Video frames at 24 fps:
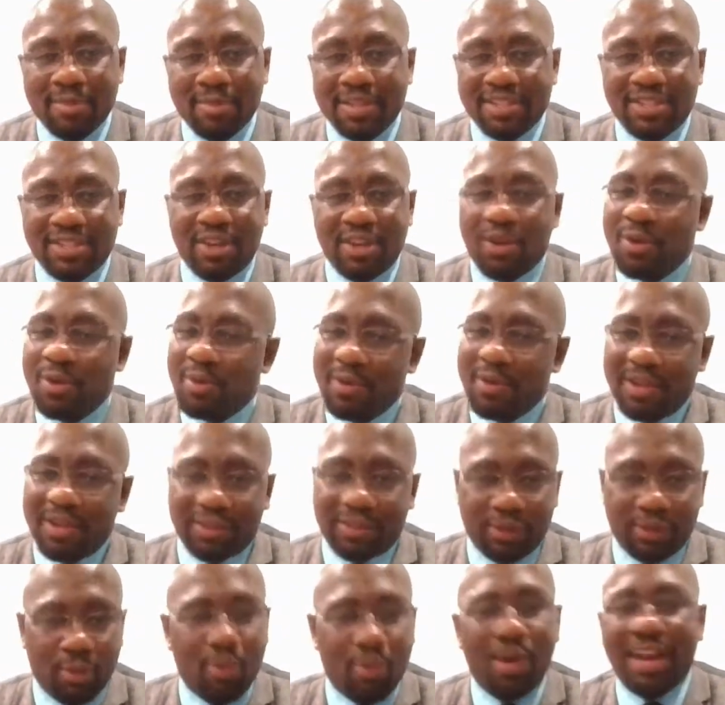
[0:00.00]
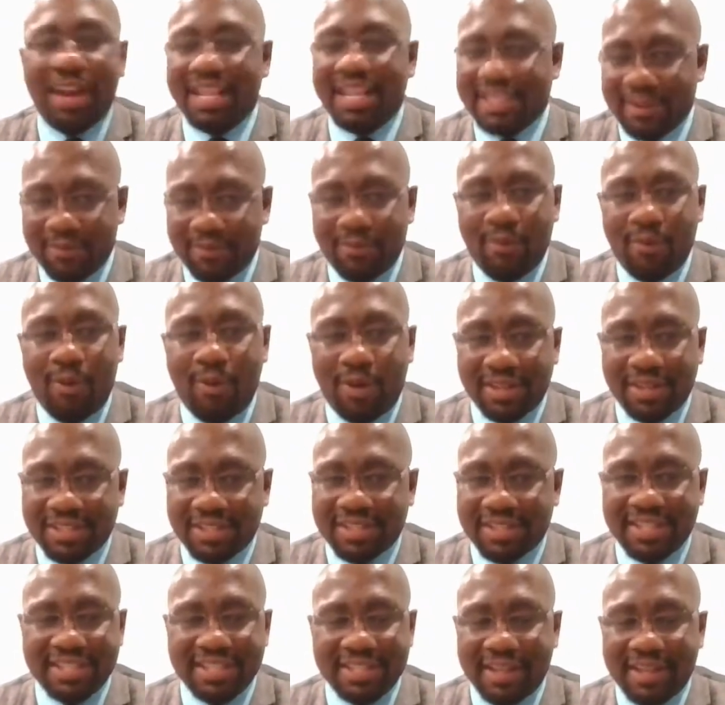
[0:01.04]
So the one that's enforced,
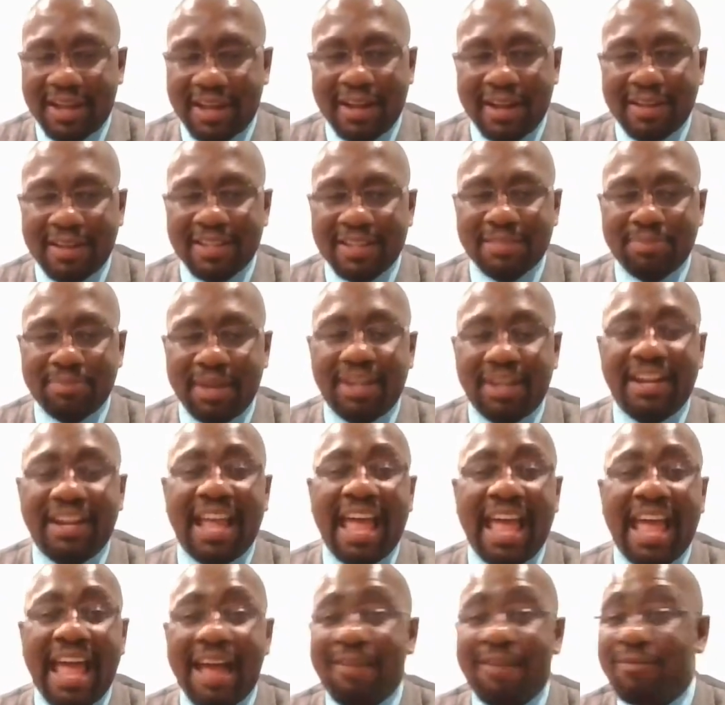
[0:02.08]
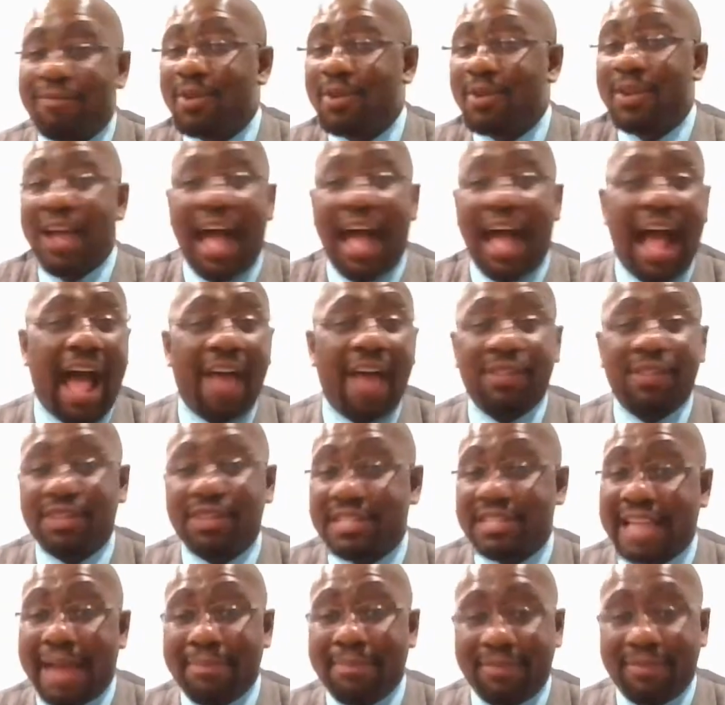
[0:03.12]
because it's better to have either
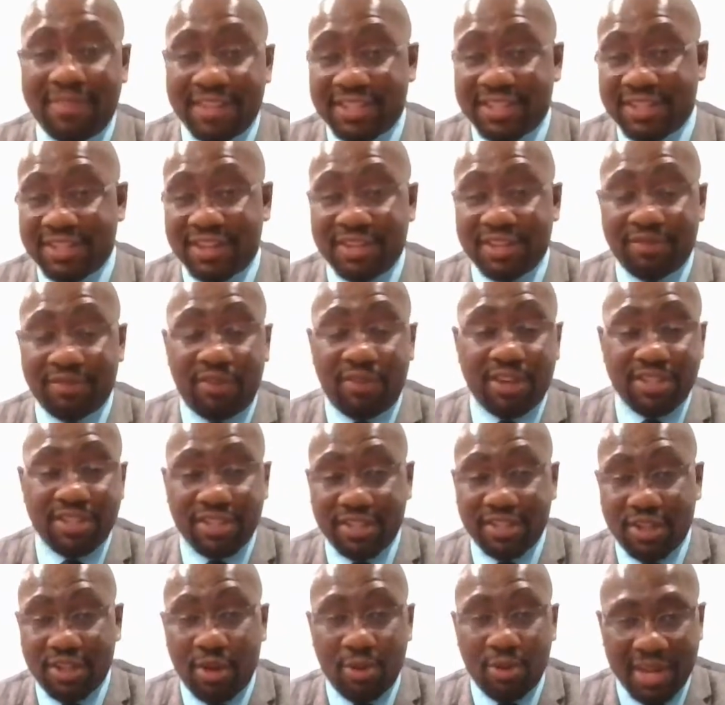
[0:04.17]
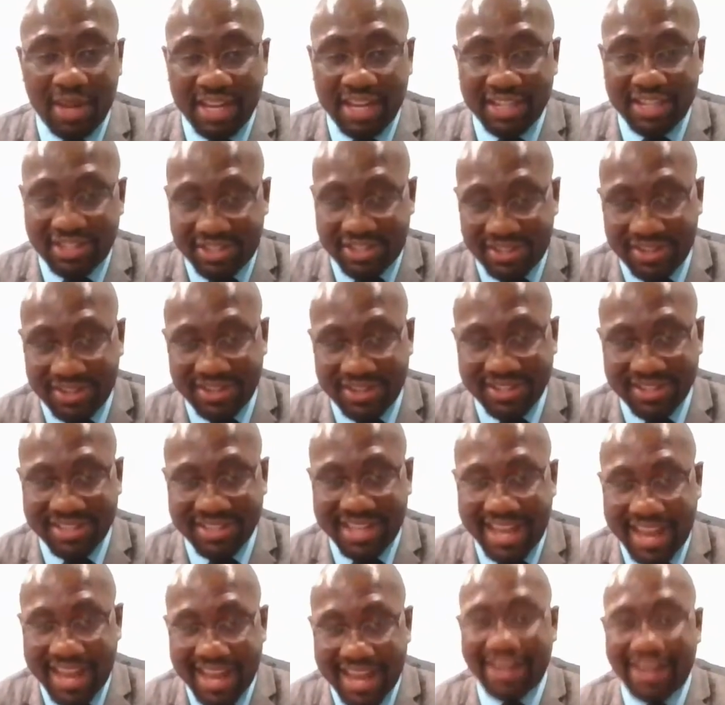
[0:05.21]
type of insurance versus no insurance
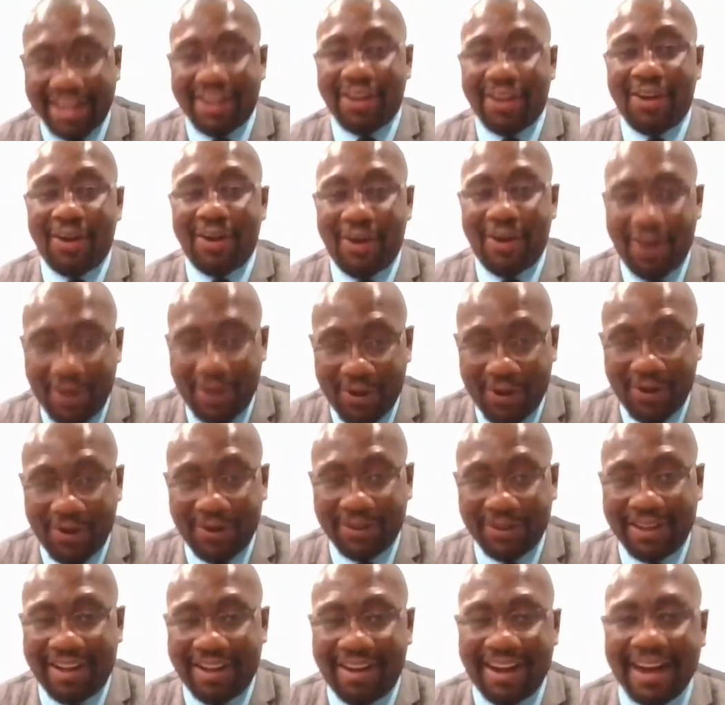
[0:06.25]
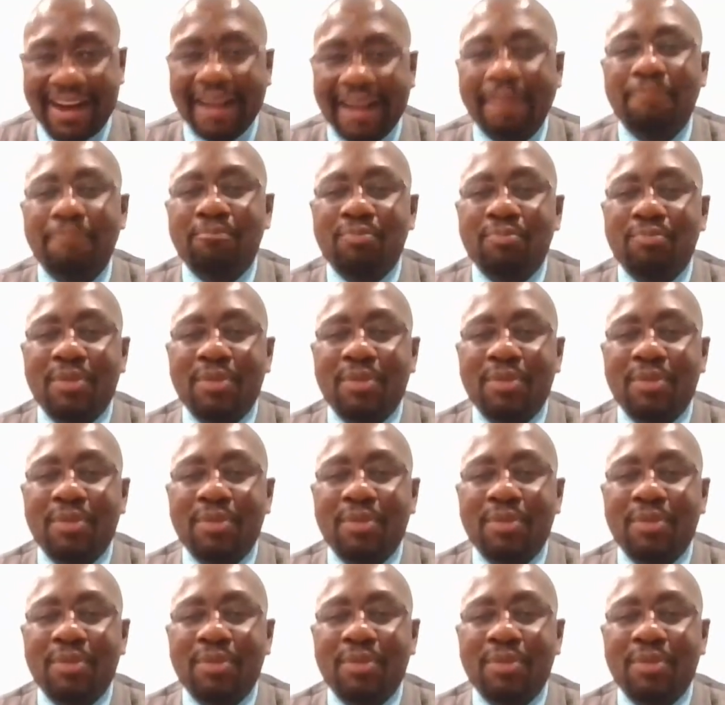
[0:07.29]
at all right?